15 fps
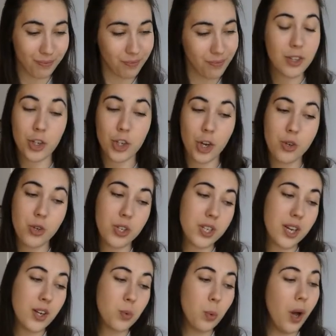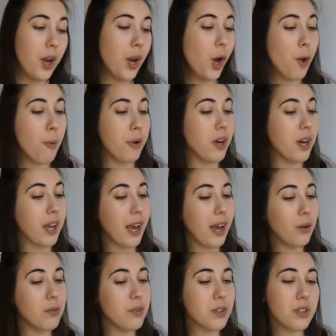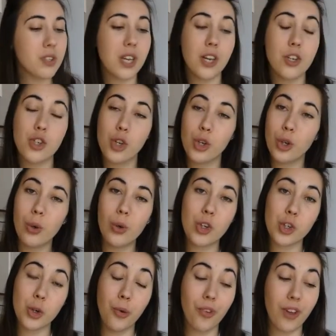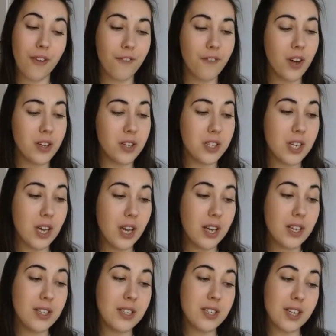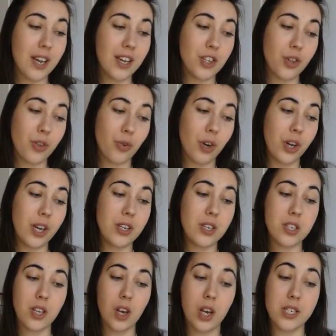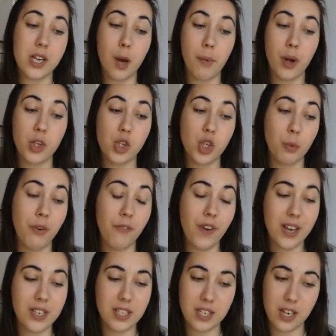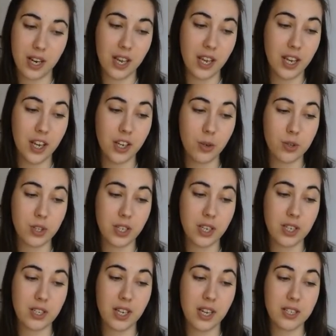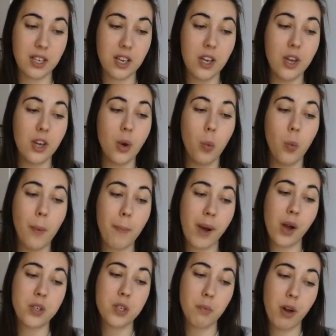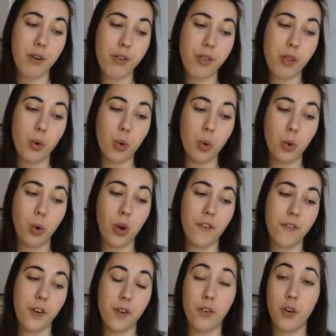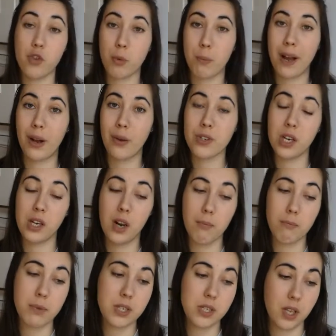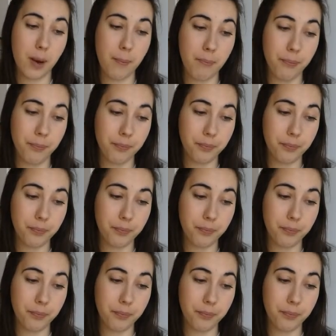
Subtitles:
So it shows you stage 1, open an account, stage 2, choose a fund, and stage 3, decide how much to invest. And here you'll see it says £1 a month or a £500 lump sum.